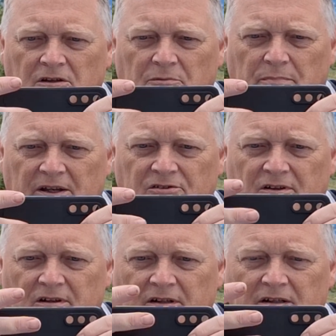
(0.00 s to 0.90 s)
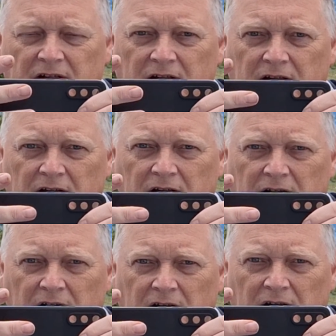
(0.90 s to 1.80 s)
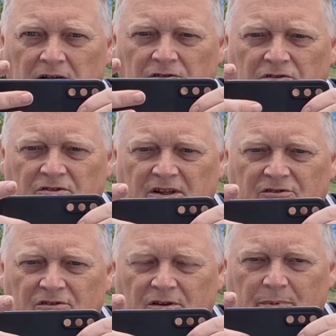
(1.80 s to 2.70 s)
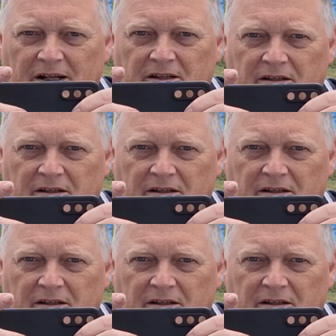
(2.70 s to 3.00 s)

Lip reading: that basically sticks to the back of